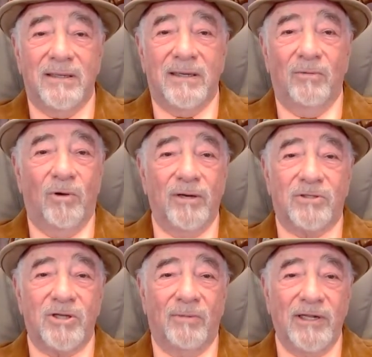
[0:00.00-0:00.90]
It won
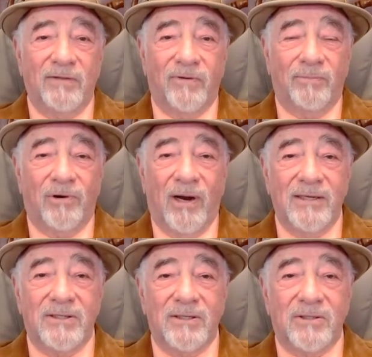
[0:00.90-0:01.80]
so many different
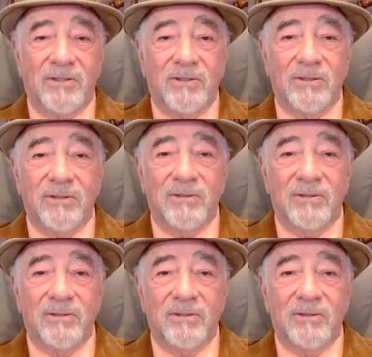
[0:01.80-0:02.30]
prizes.